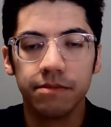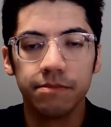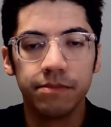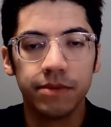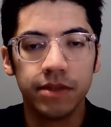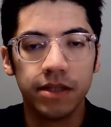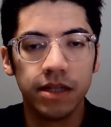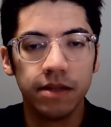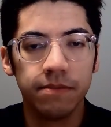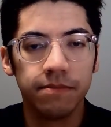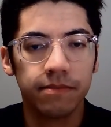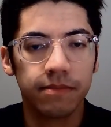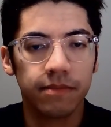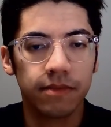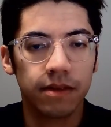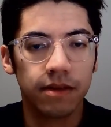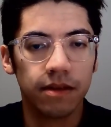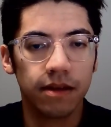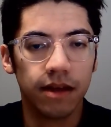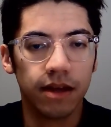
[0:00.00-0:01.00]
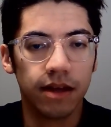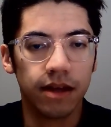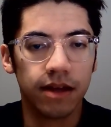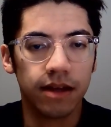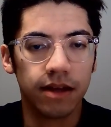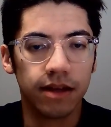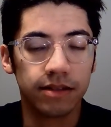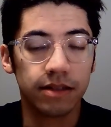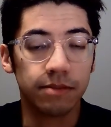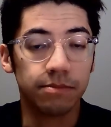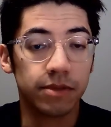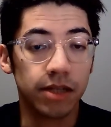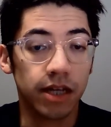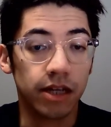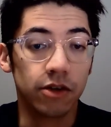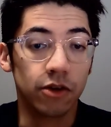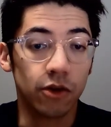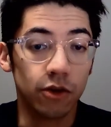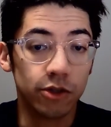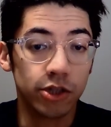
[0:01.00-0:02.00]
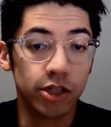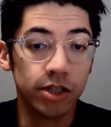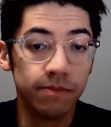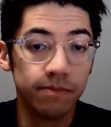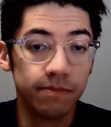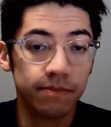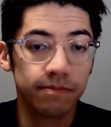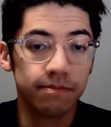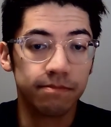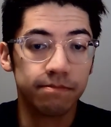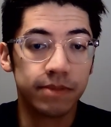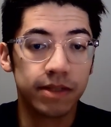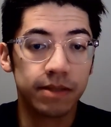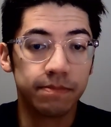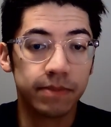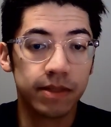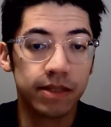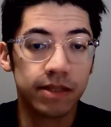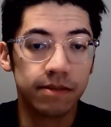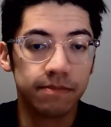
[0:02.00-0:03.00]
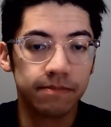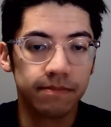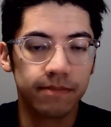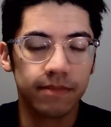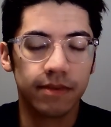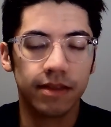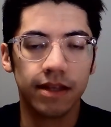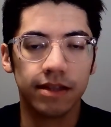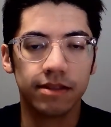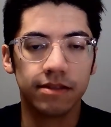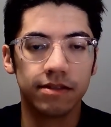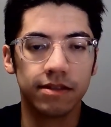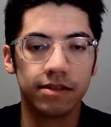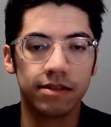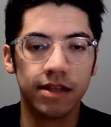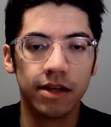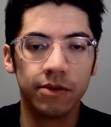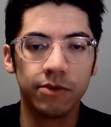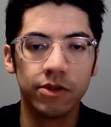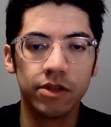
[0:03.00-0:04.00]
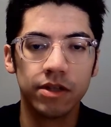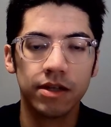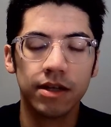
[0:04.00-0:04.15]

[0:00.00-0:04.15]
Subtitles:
Psi, as in psychology, that's the sound.